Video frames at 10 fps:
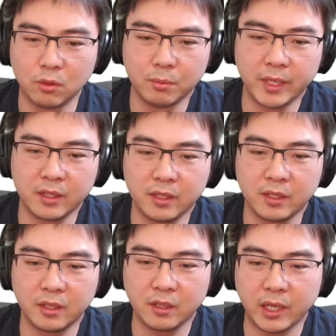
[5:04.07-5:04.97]
make
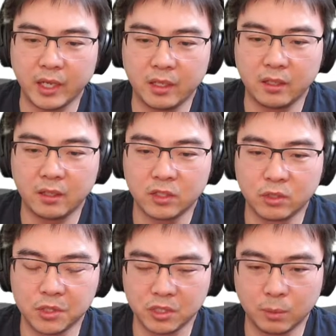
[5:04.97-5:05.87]
it a
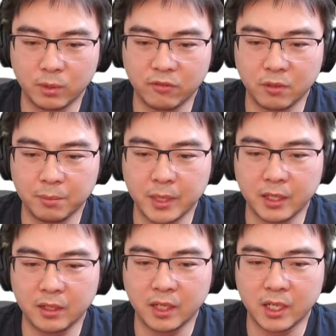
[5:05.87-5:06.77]
showstopper for
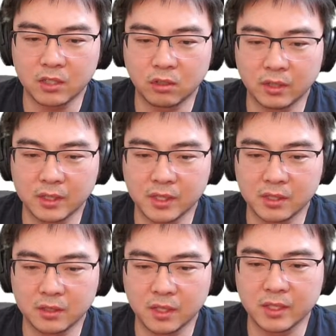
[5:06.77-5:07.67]
many large
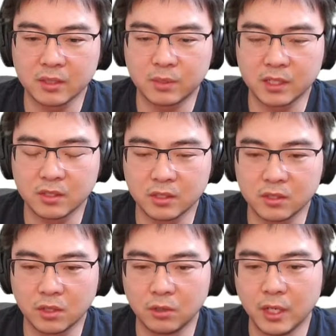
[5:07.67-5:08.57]
organizations or enterprises.
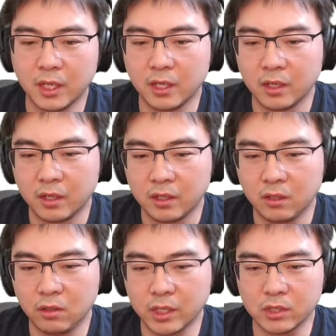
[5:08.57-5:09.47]
So
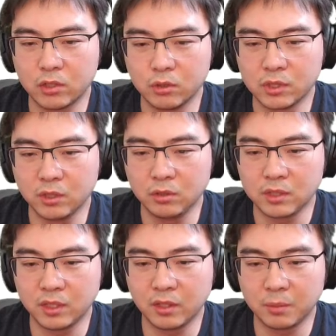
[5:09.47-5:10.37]
you can choose to
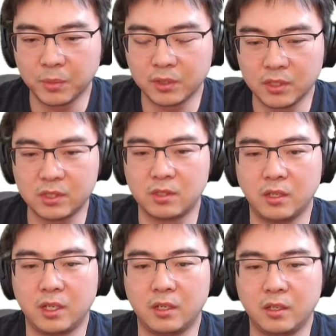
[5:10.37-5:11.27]
use either, but this
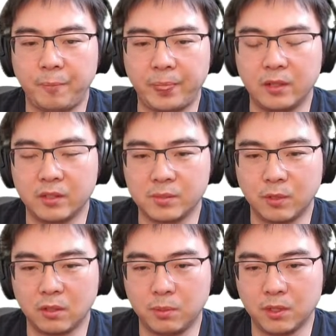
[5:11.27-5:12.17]
in this
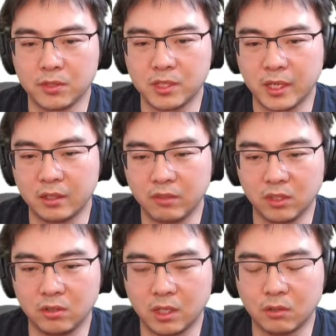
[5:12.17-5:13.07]
blog post and the
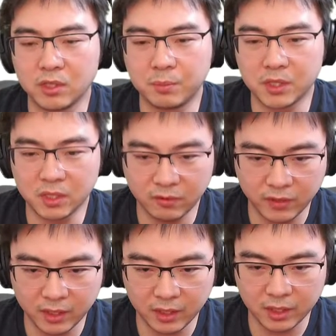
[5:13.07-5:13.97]
video, I'll
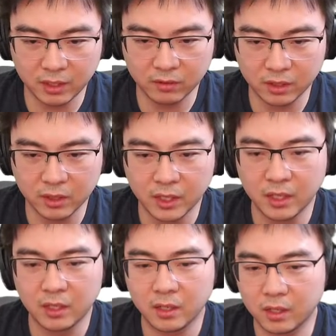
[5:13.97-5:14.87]
specifically cover
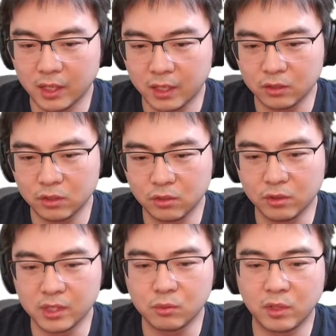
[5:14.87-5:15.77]
how to do
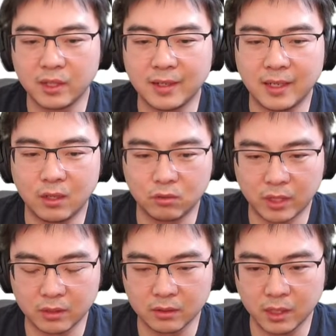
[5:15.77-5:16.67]
this with Cloud
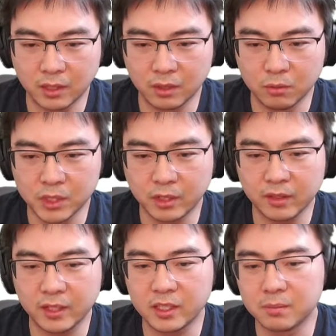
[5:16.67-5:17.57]
Run, which I
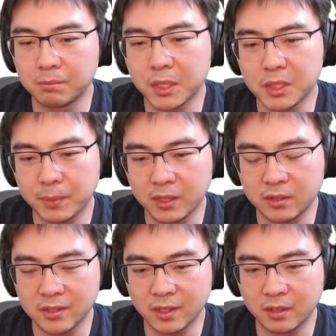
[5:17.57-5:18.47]
think is much better
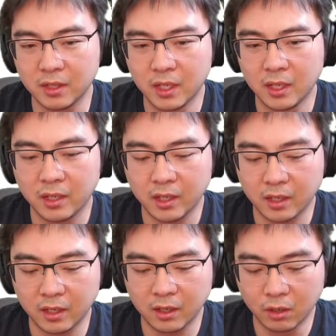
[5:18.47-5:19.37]
designed.
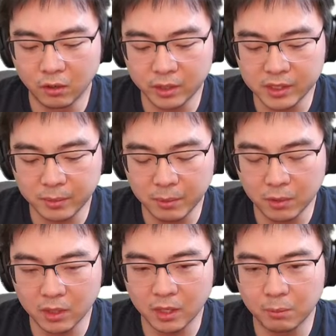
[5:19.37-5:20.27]
Although it's a bit
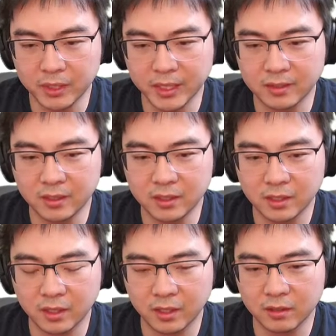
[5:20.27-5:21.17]
more complicated,
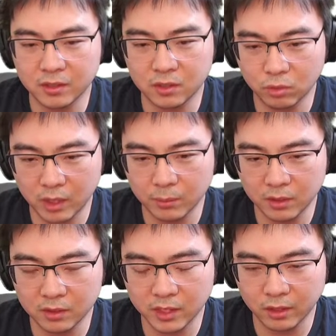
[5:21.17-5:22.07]
this is why I'm
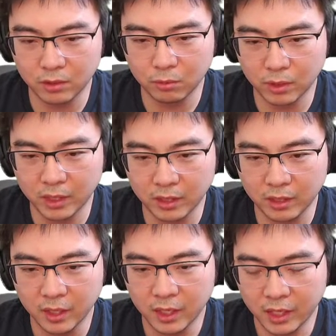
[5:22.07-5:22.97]
going to tell you
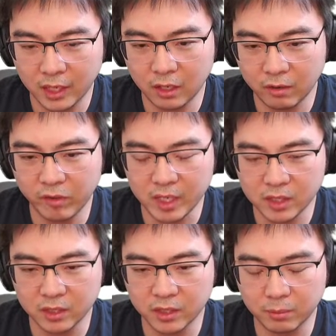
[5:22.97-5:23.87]
how I've
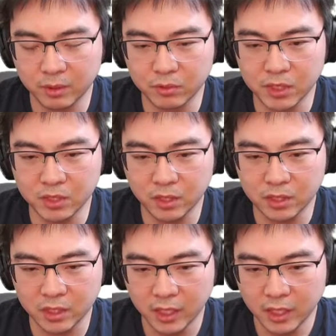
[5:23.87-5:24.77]
actually did a bit of
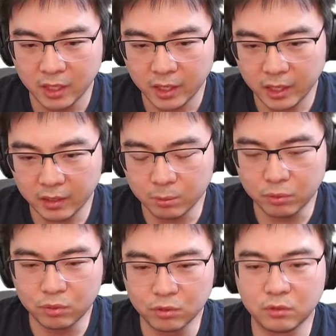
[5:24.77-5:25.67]
research and
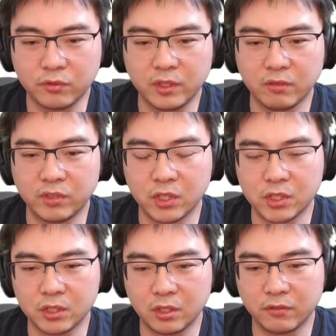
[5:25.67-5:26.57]
improved the
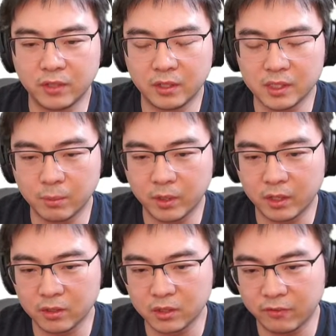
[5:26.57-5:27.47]
version of something
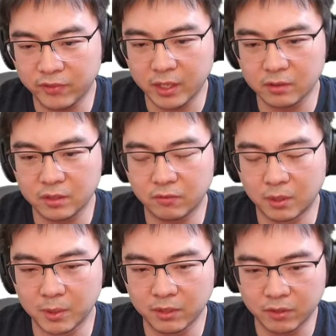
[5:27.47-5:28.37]
else I found
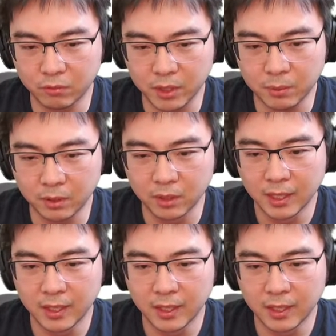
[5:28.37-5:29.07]
from a different repo,